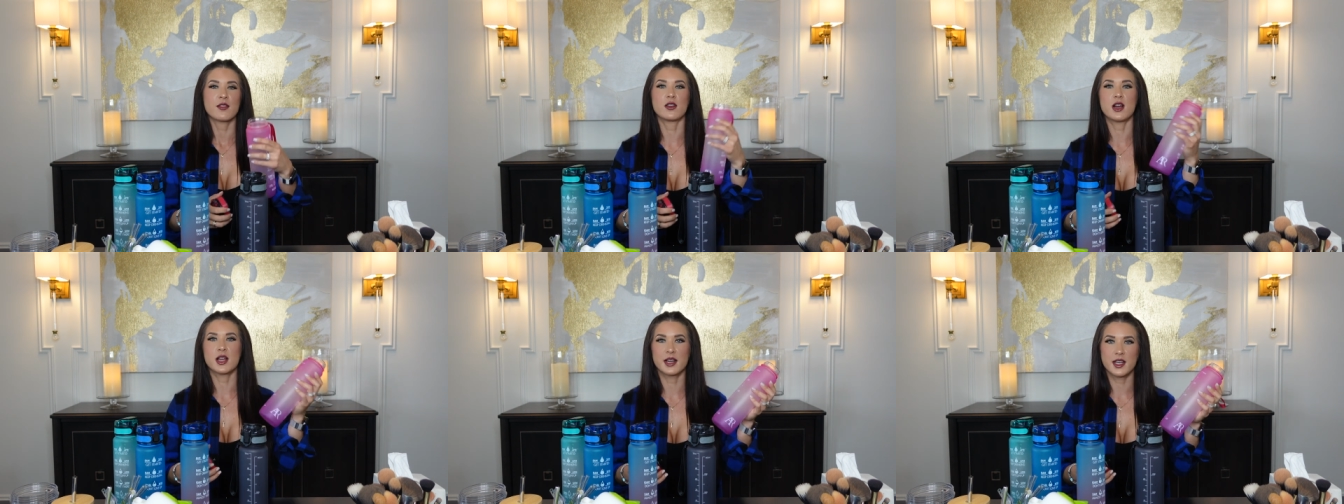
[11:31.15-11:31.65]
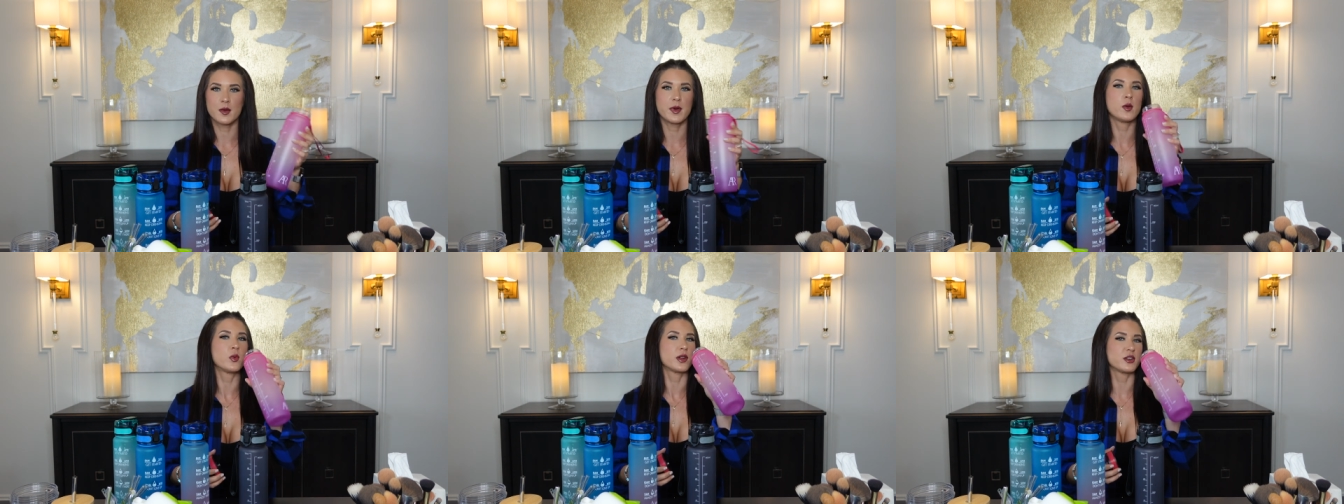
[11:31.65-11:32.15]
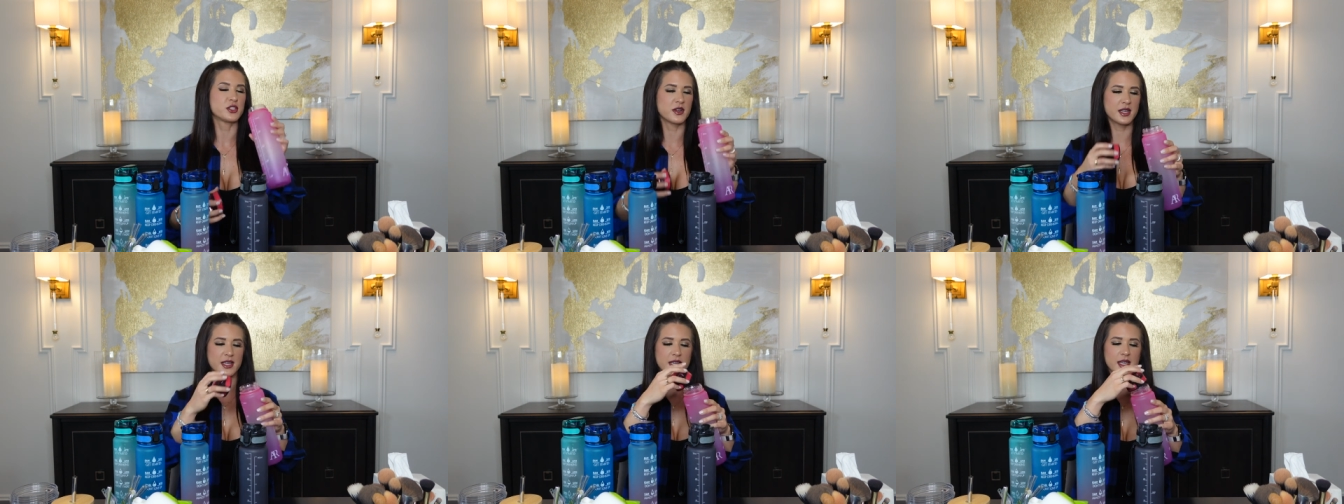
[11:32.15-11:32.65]
they're not going to come out when you're
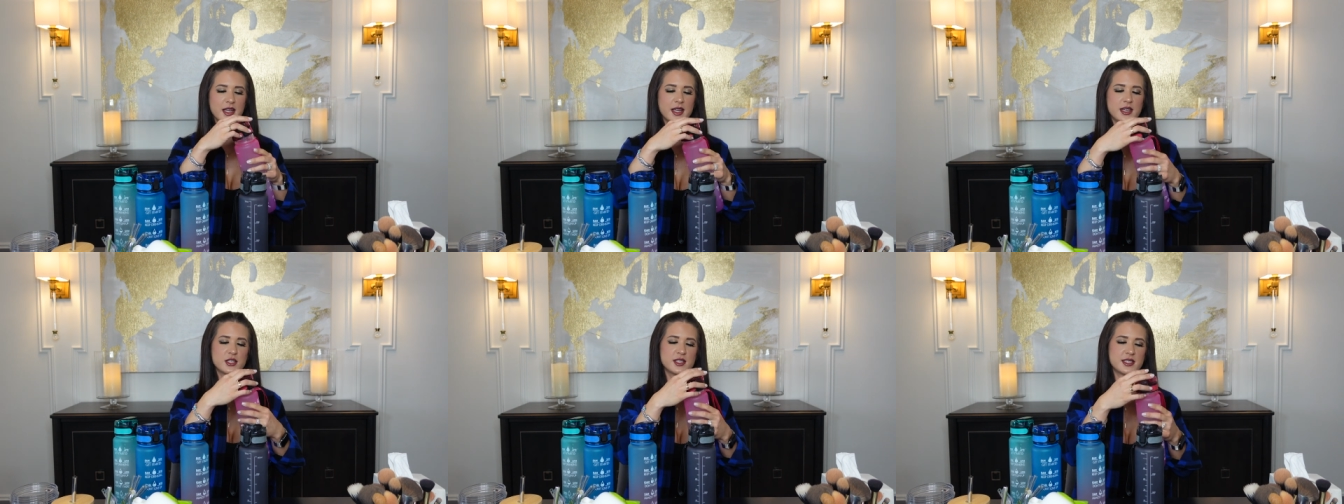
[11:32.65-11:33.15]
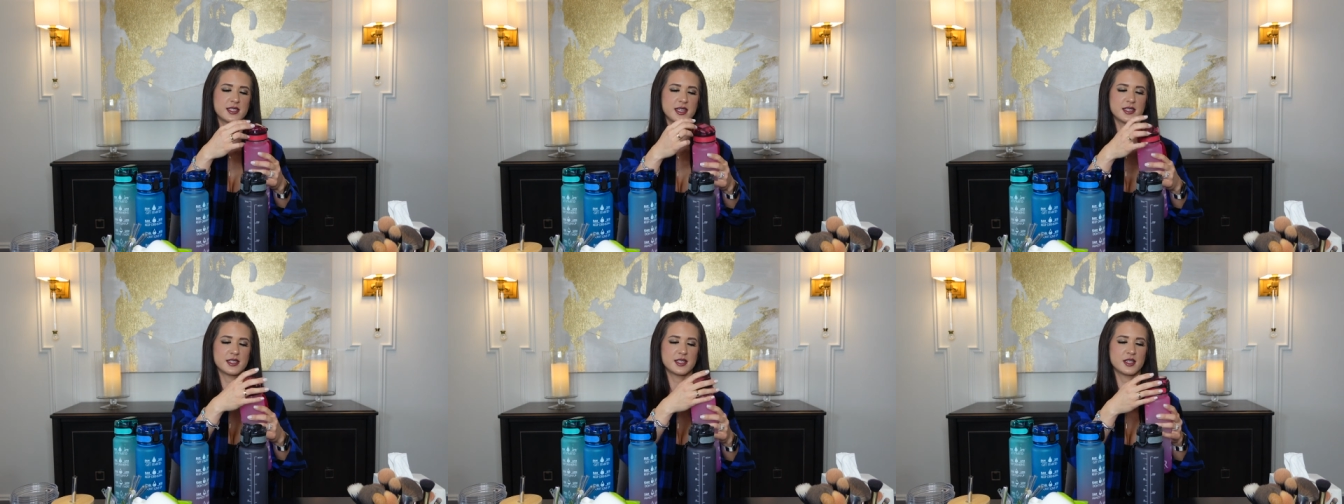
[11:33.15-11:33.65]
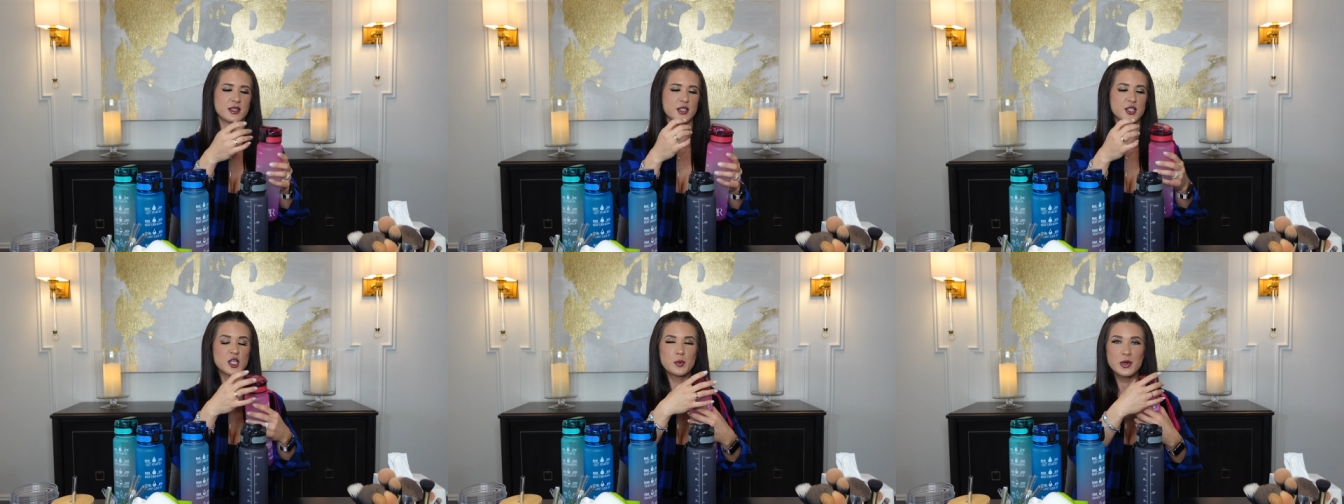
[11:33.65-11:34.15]
drinking. It just is
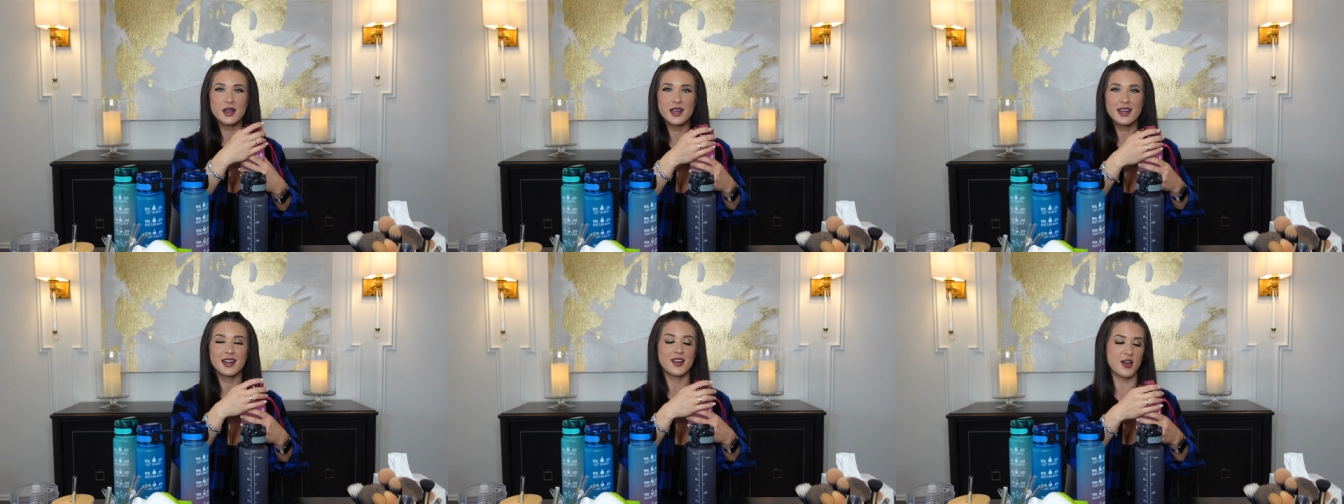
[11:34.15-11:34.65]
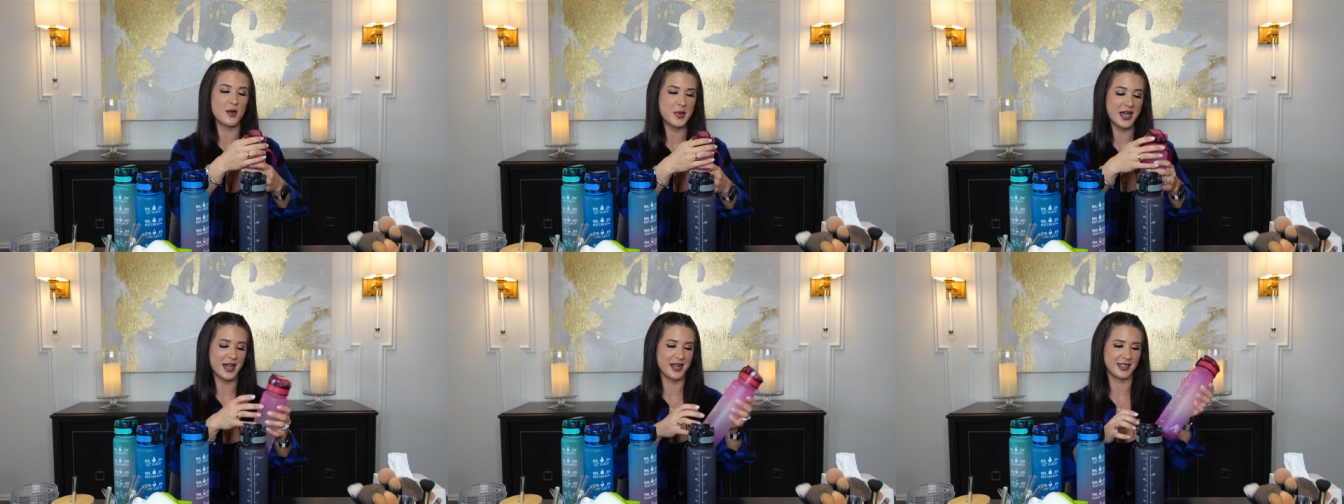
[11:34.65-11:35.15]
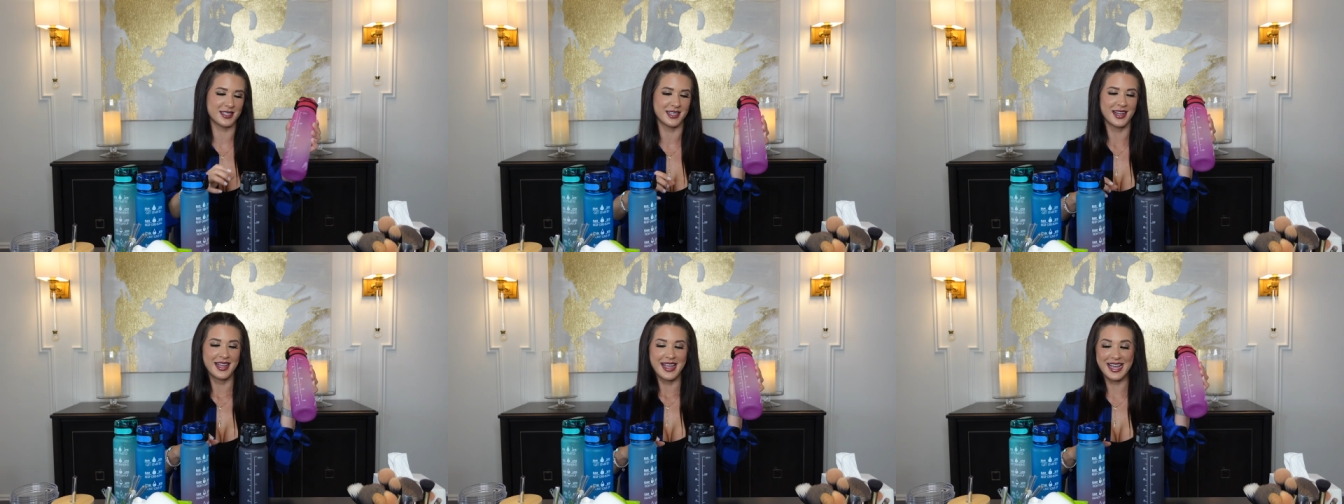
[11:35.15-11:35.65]
super compact,
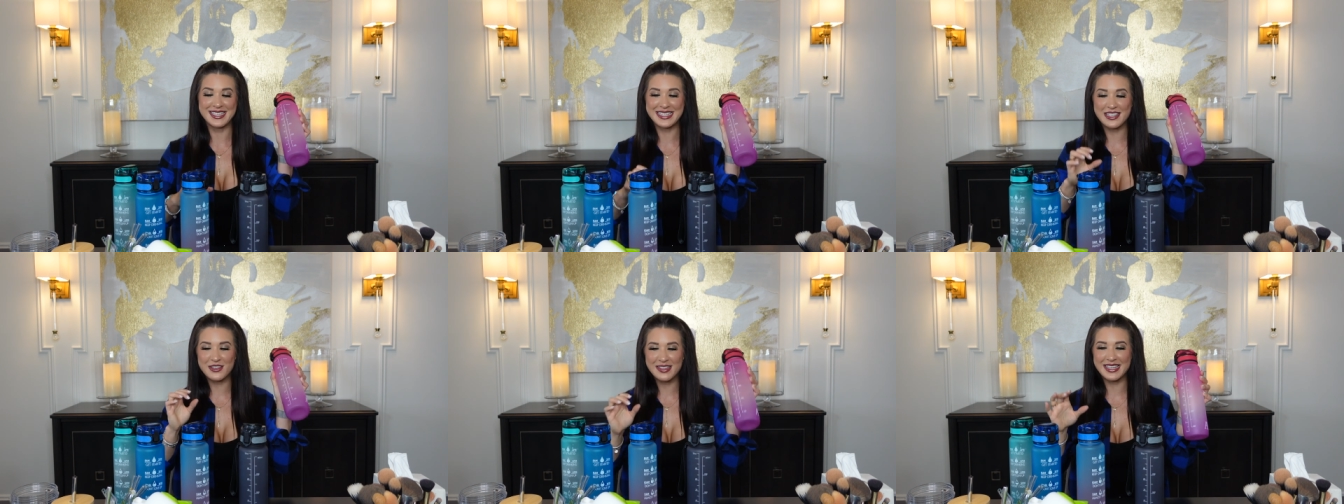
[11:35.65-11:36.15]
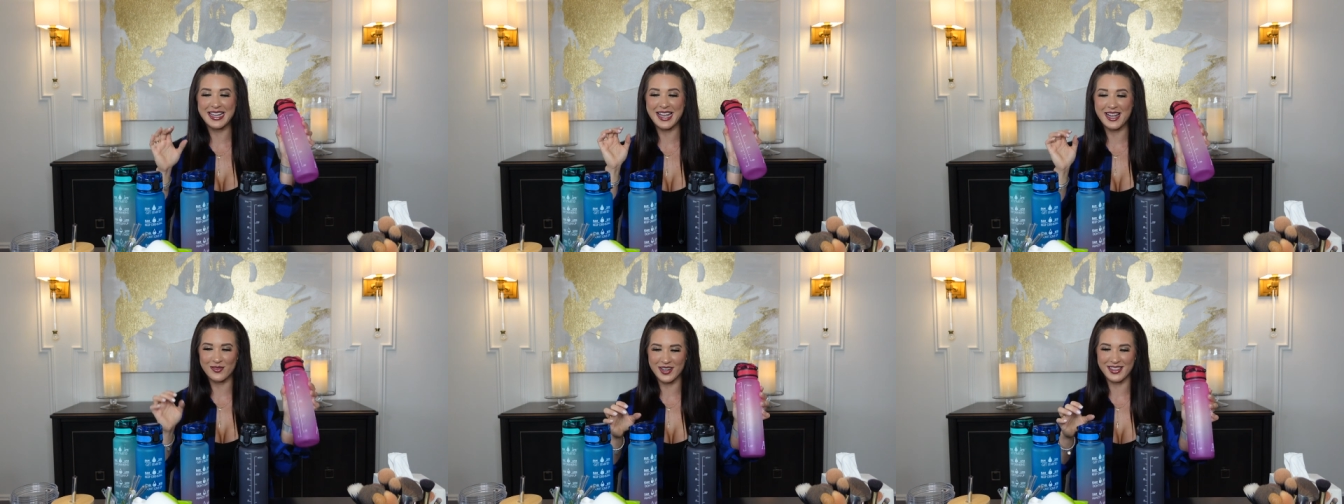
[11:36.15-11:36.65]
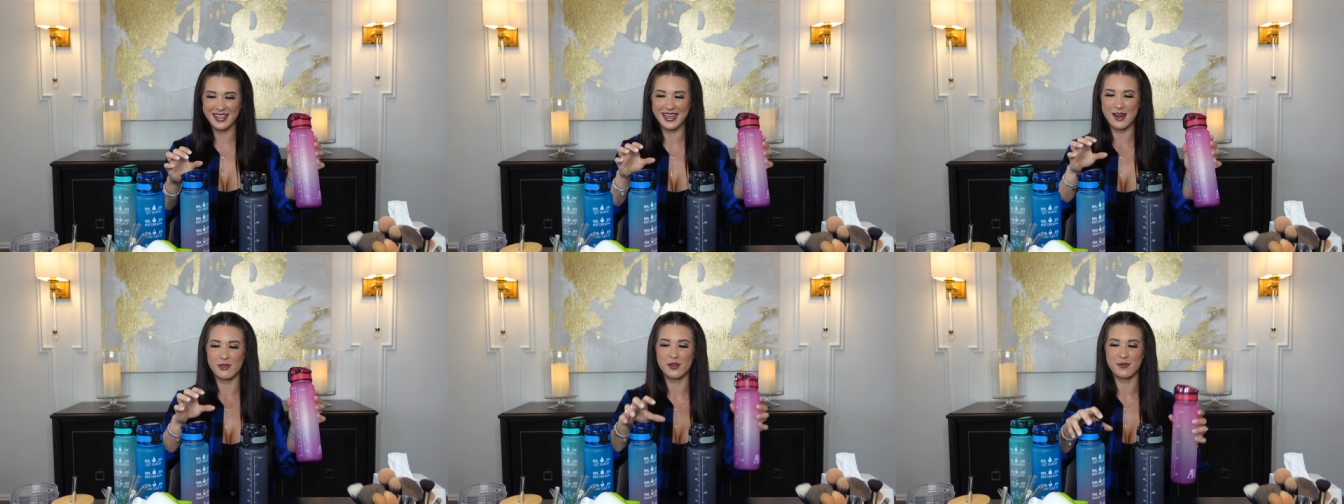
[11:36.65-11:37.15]
has literally everything,
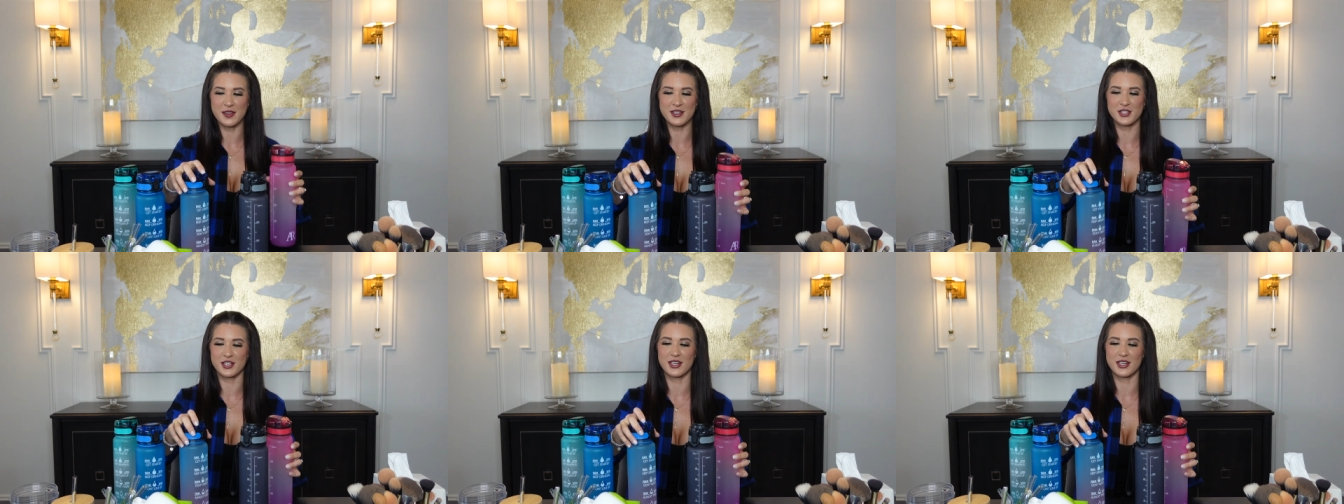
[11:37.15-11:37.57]
every feature.